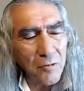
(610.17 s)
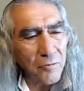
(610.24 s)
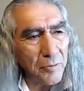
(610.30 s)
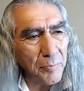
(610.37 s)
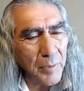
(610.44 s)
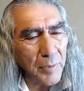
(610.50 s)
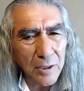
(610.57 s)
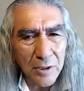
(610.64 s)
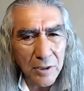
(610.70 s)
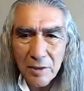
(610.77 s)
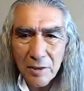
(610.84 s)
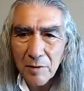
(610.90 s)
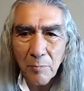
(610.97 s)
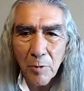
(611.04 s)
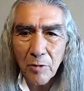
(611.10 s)
For me,
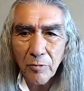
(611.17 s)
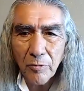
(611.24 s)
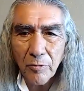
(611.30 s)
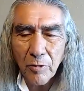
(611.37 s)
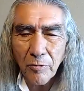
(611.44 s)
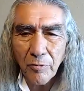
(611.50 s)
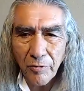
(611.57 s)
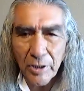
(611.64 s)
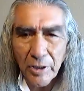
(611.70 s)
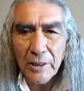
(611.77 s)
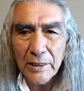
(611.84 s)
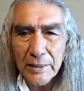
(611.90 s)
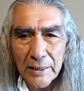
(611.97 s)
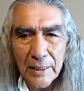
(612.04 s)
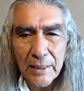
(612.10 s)
it's more fulfilling,
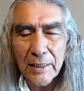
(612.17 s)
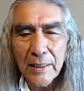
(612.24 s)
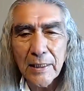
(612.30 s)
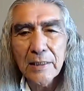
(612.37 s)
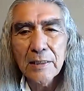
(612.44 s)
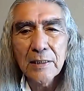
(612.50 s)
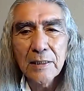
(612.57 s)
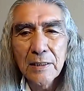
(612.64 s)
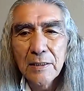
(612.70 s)
I guess.